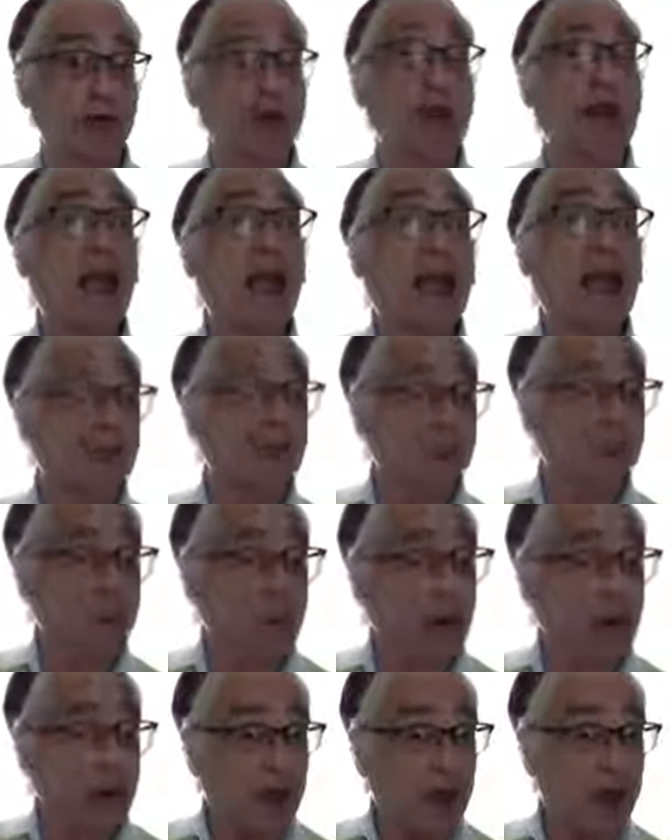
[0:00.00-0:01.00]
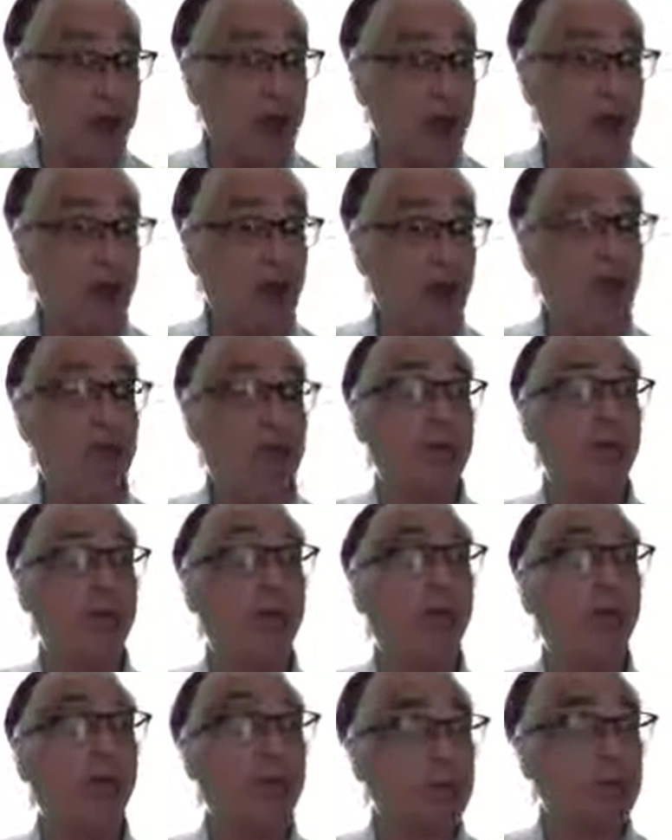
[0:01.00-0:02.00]
And if you have enough
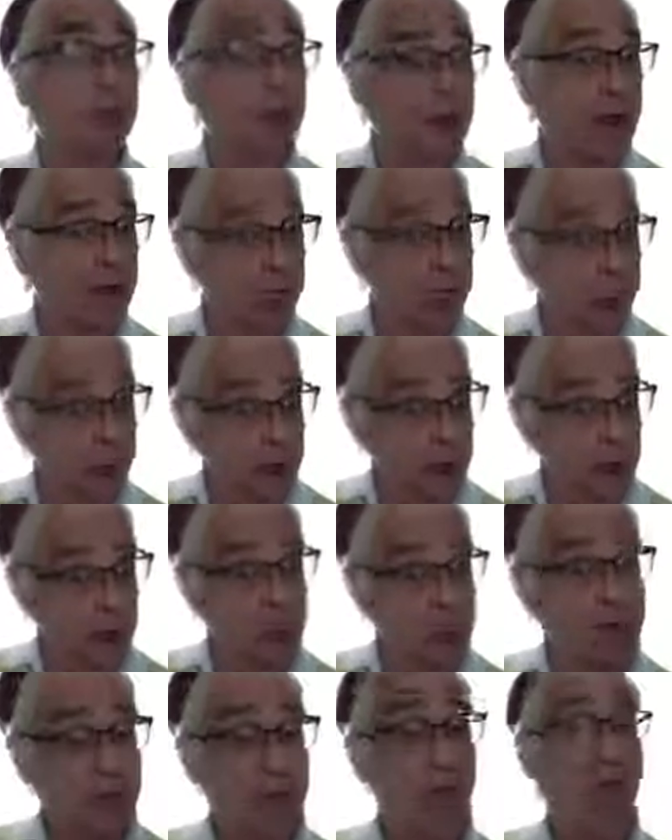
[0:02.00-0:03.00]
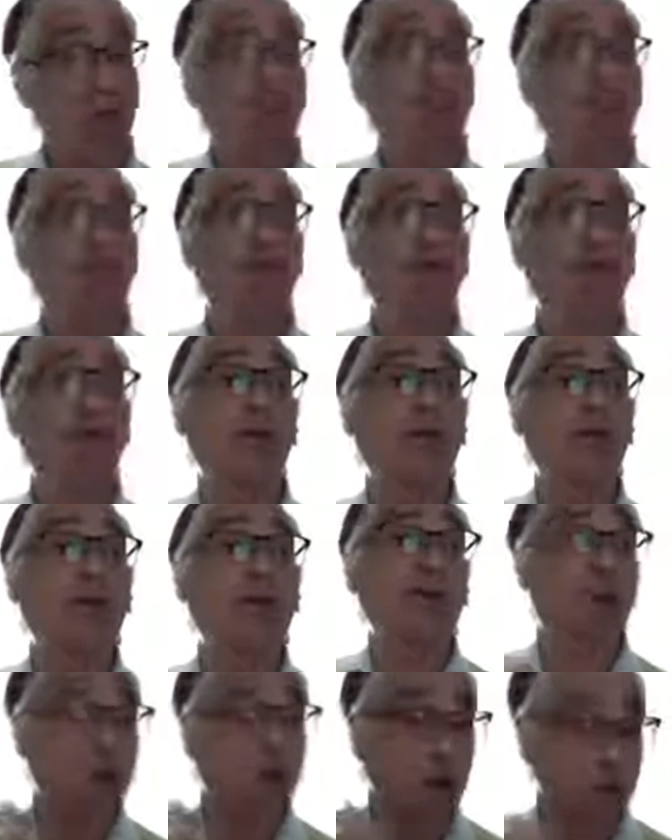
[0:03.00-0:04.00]
fiber, if you have enough
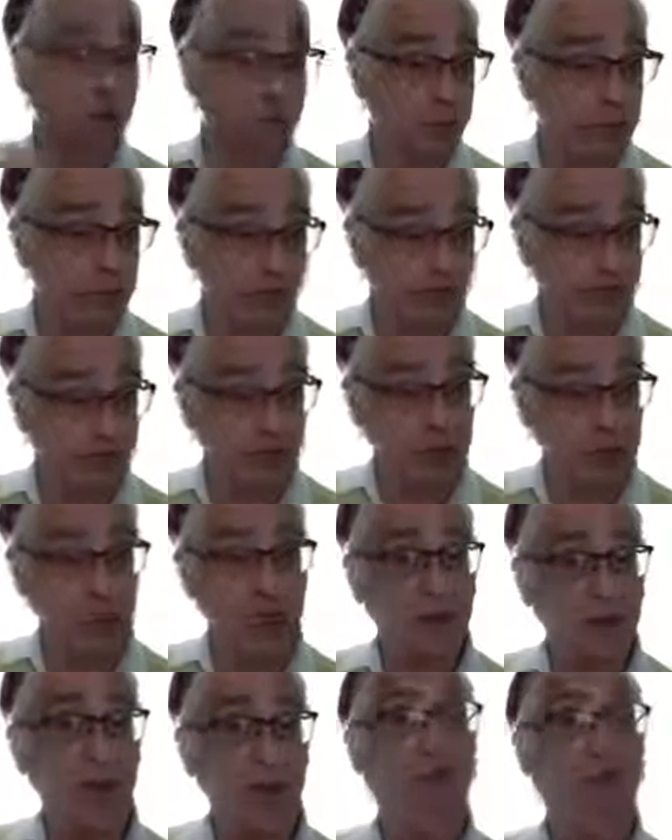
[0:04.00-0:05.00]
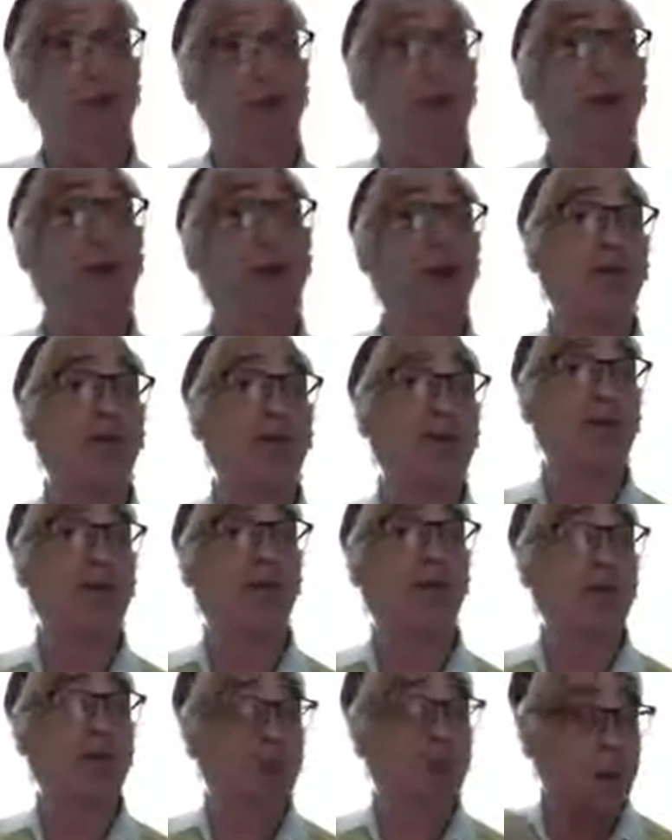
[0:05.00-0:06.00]
ascorbate, if you have
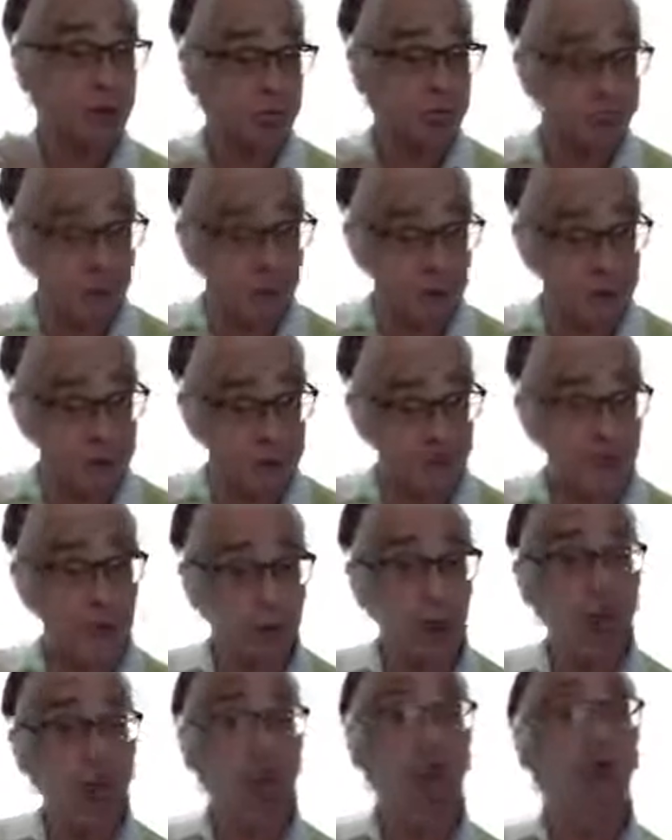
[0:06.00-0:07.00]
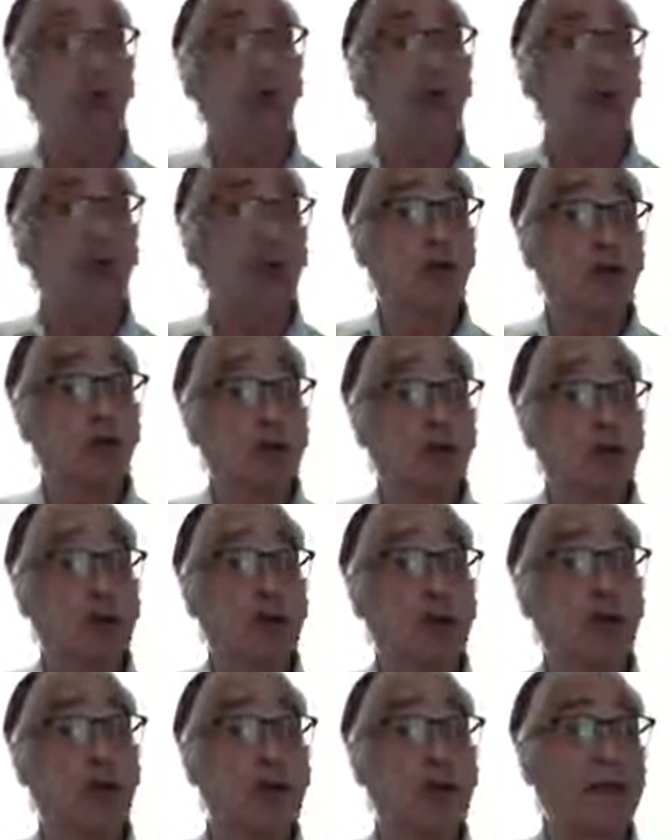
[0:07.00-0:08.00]
enough sulfur, you should
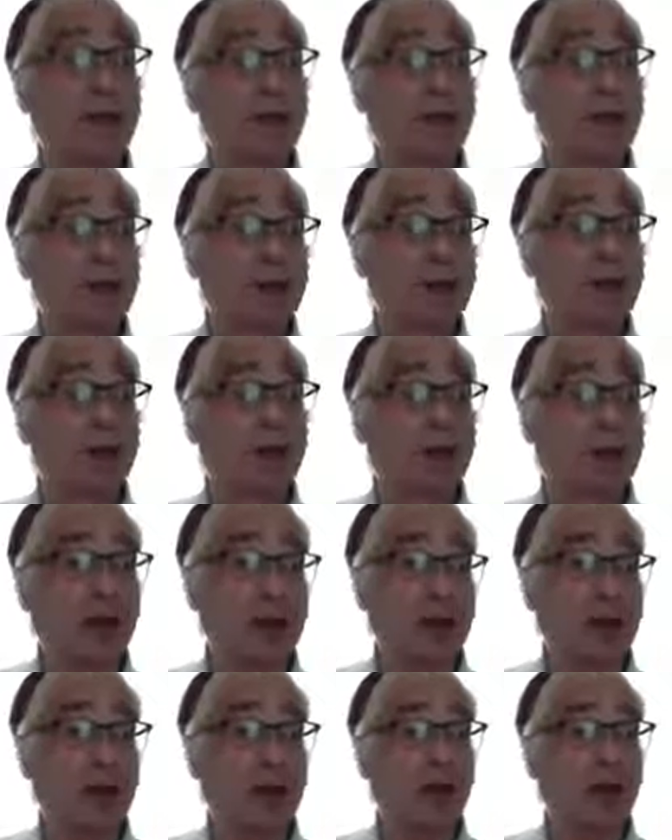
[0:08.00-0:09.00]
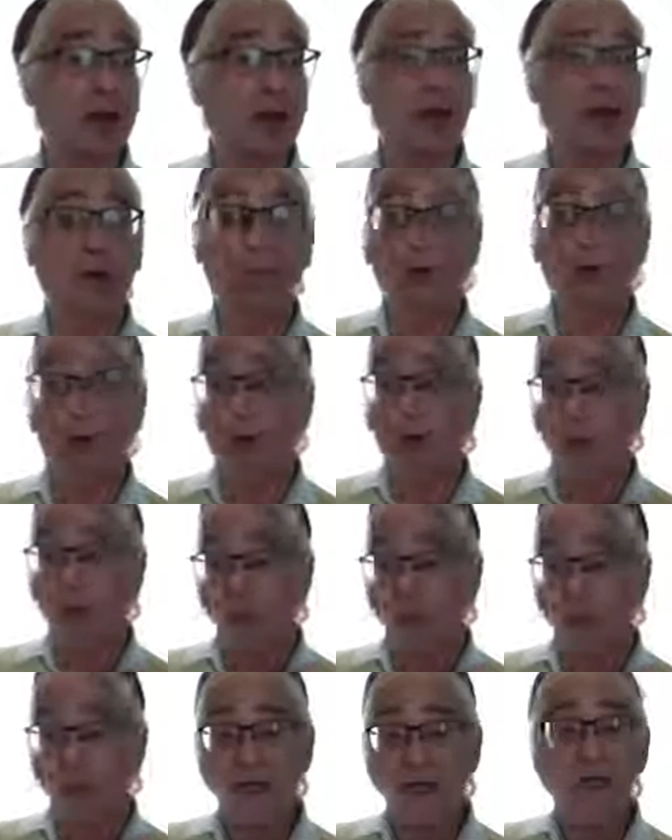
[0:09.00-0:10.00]
bind the toxic metals
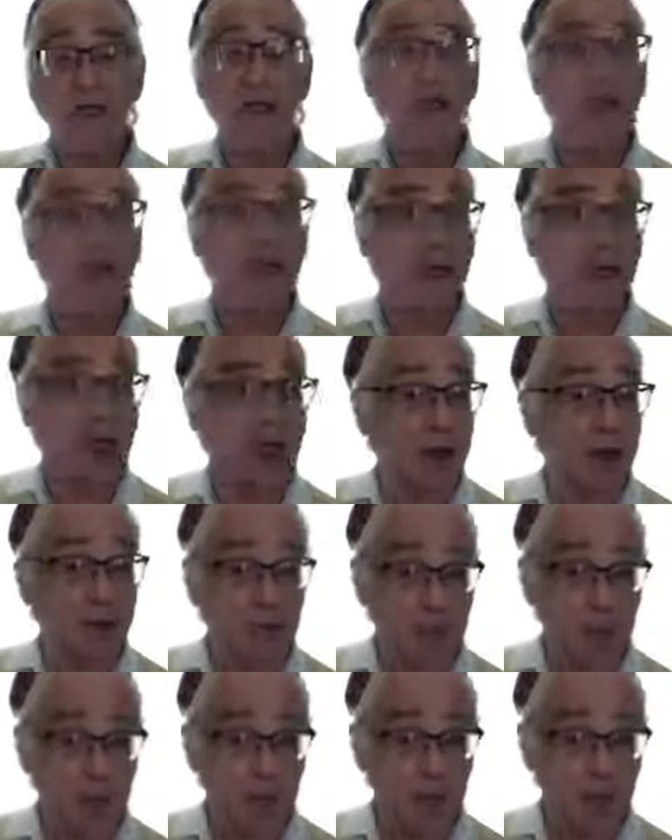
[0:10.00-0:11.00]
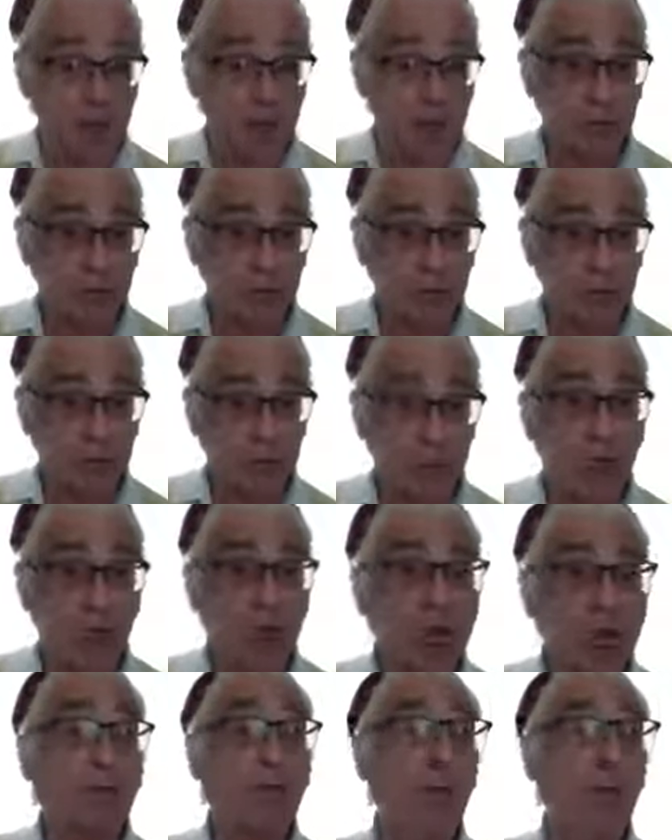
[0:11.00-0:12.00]
in the gut
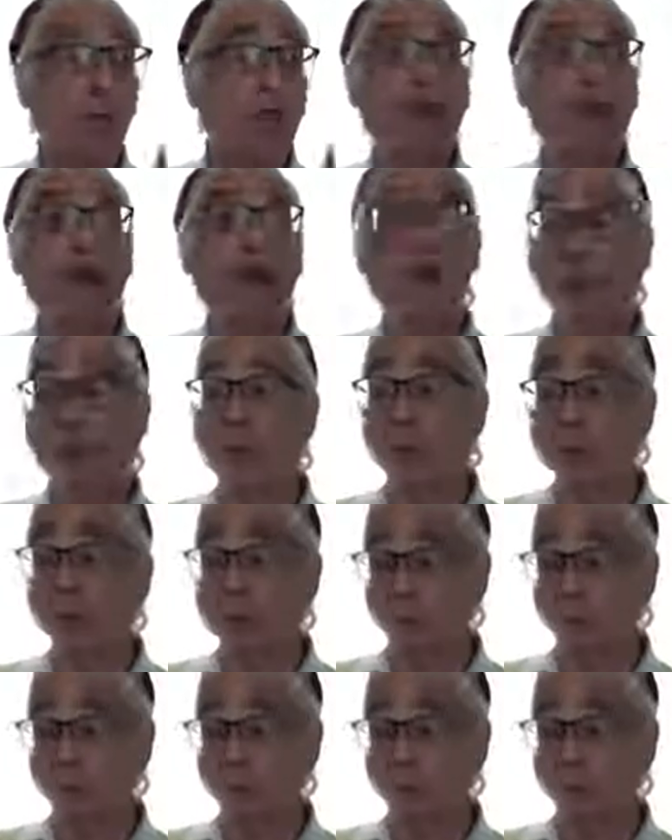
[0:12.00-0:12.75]
before they get in the body.